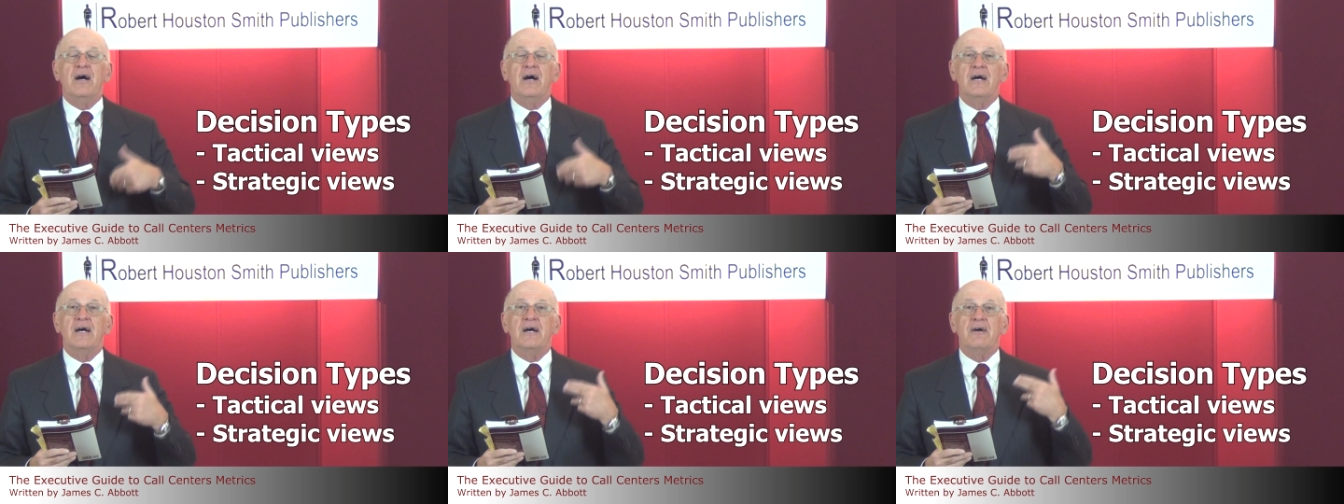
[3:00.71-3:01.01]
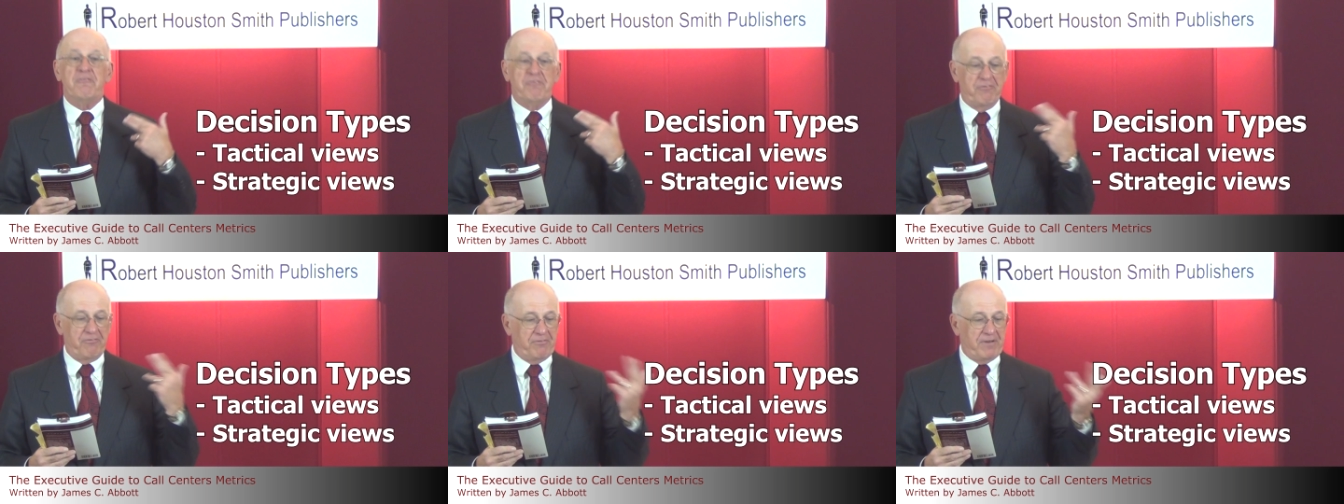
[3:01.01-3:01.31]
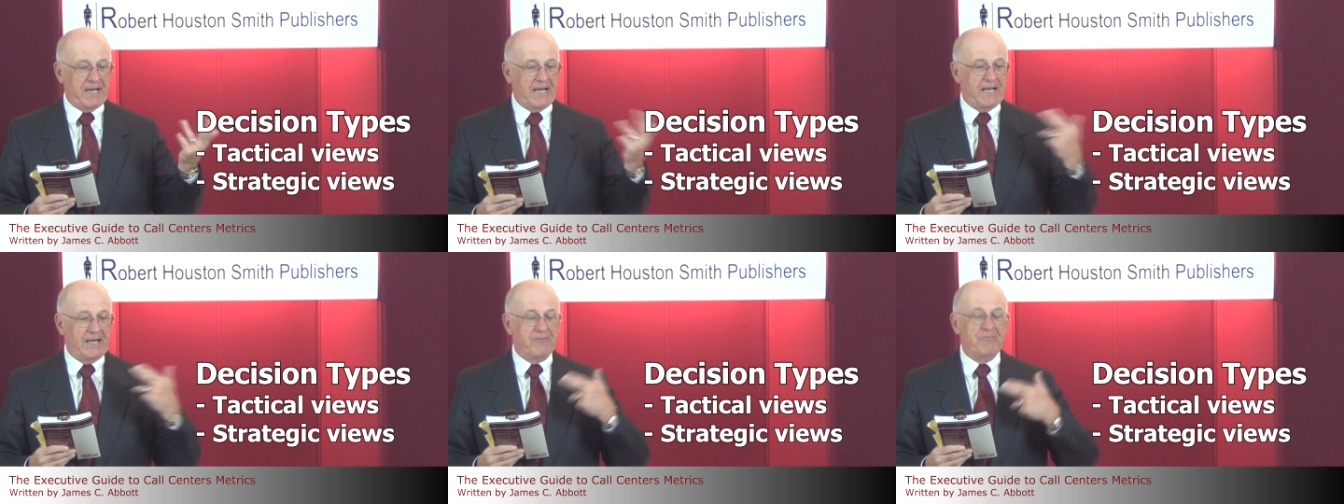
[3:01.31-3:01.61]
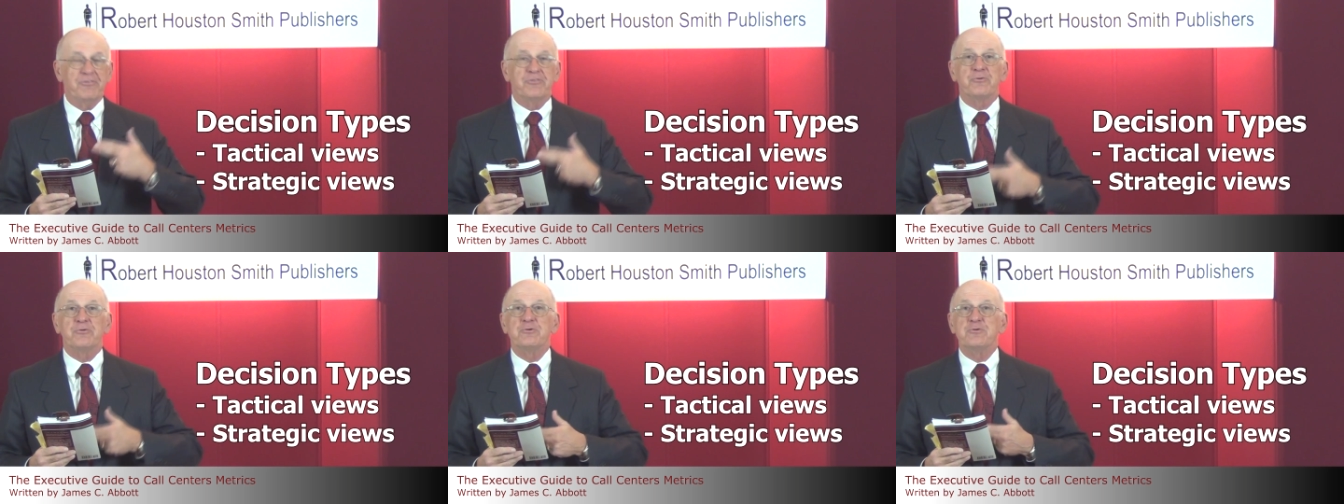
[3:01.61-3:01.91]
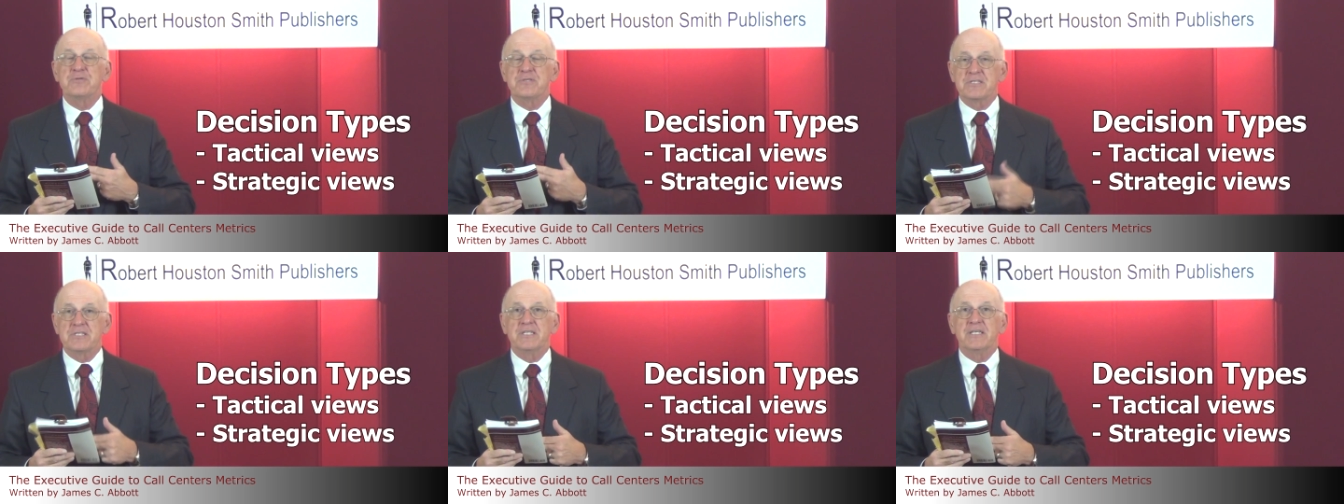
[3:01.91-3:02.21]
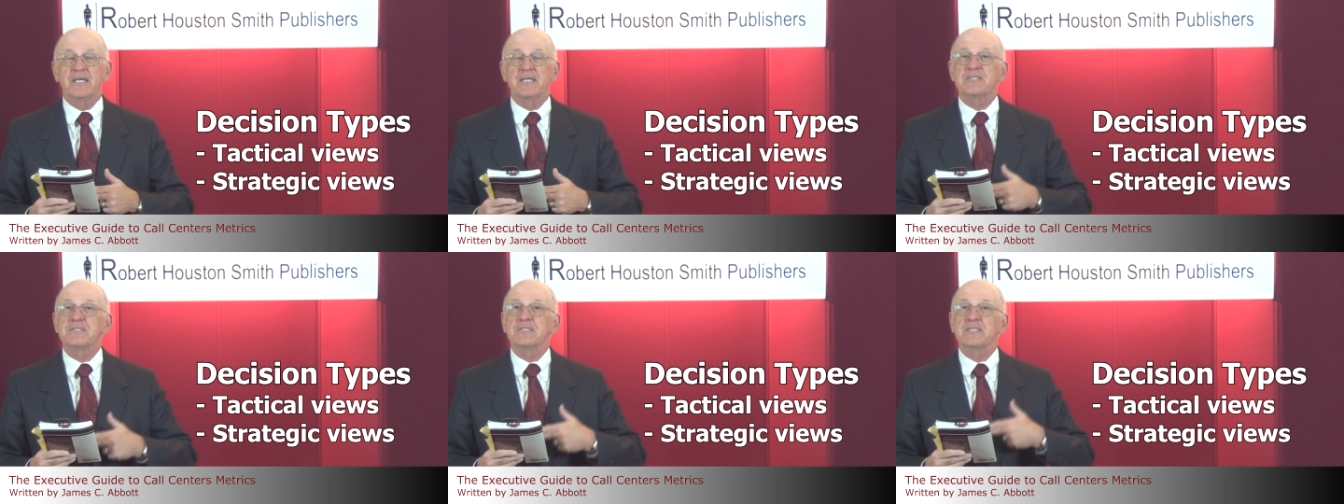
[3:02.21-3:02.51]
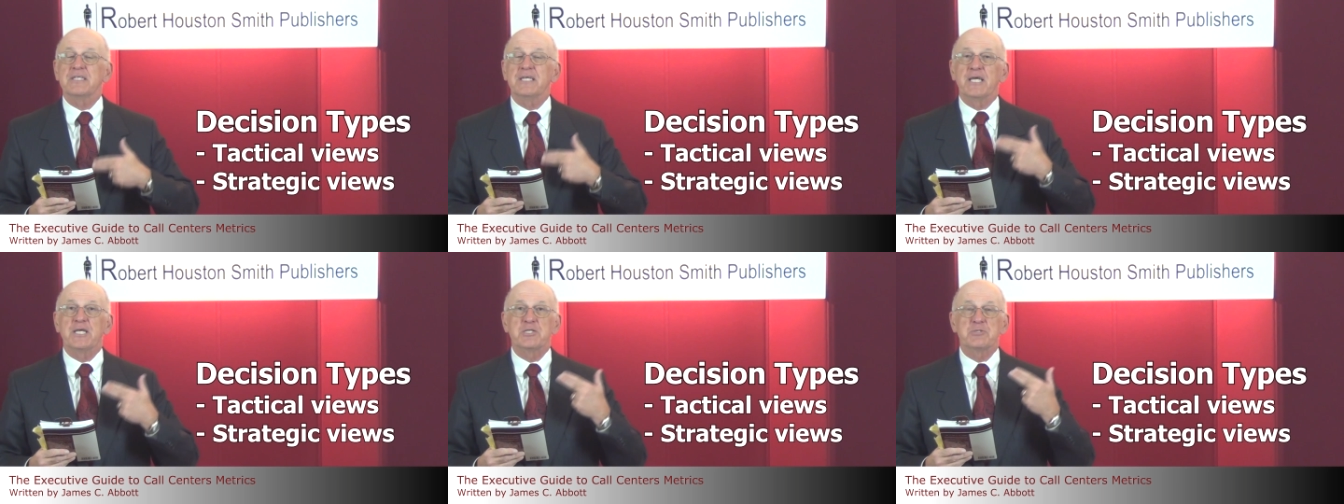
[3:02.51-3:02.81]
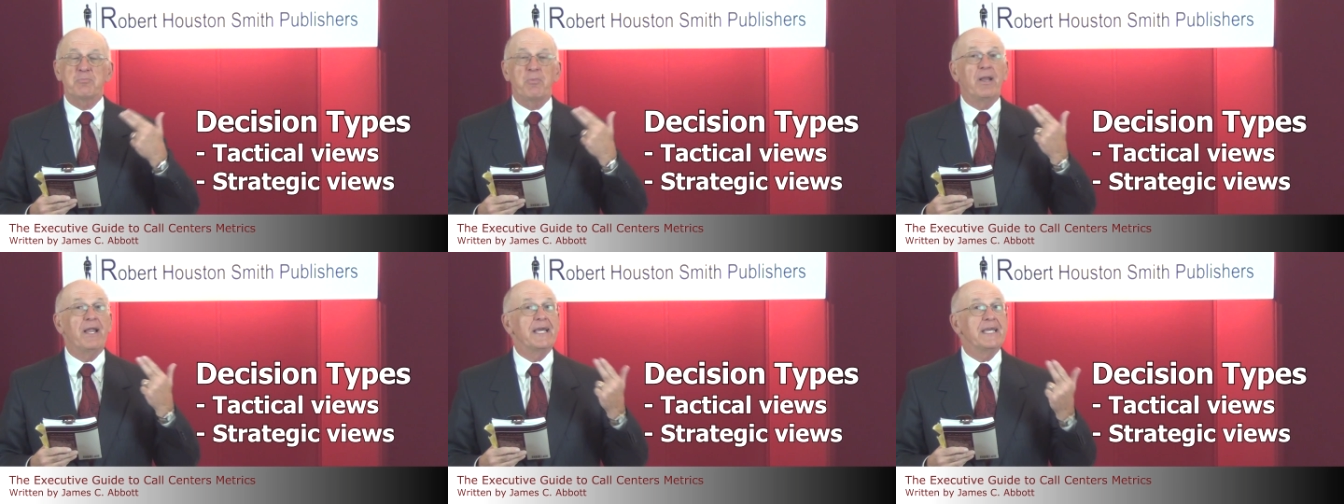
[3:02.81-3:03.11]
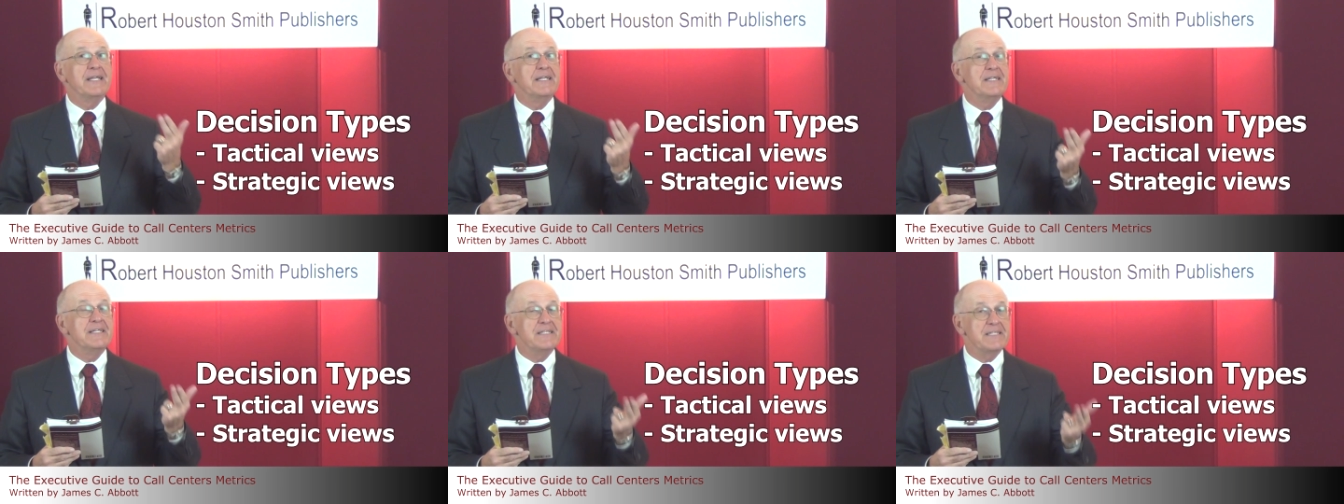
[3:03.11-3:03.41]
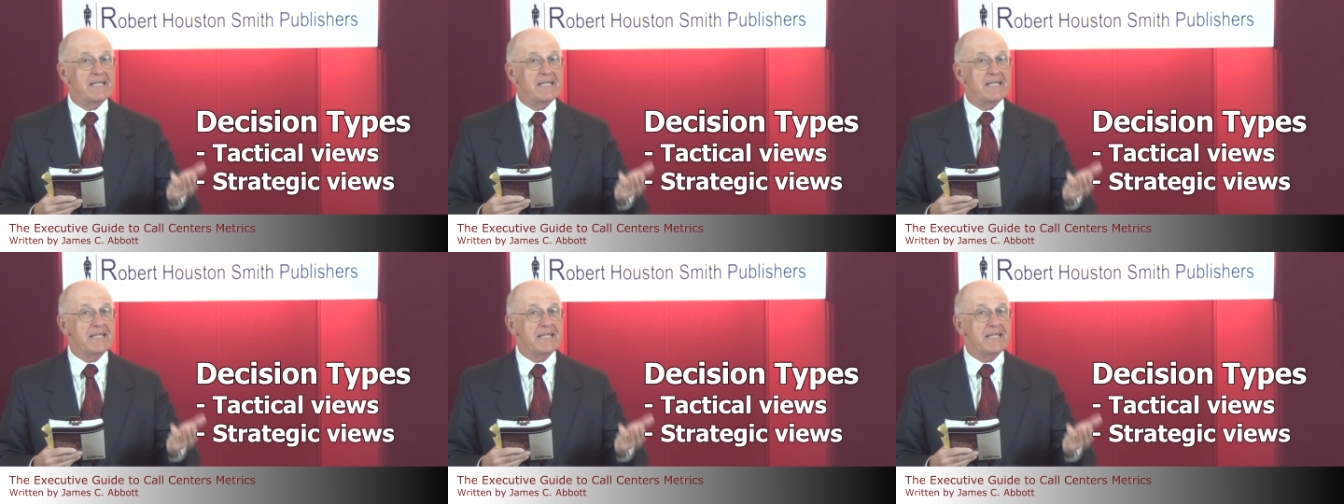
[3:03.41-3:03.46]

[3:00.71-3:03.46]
5 through 6 explain